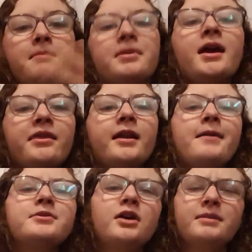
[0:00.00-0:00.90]
But I thought I
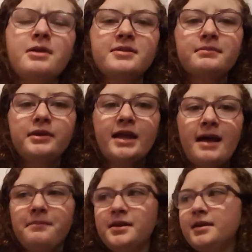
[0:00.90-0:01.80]
would talk about something that
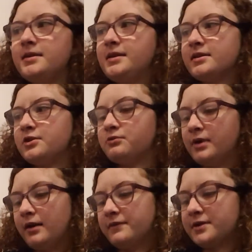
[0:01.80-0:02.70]
happened in season
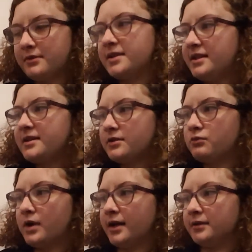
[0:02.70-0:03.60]
12. So in season
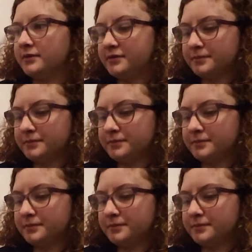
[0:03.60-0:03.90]
12,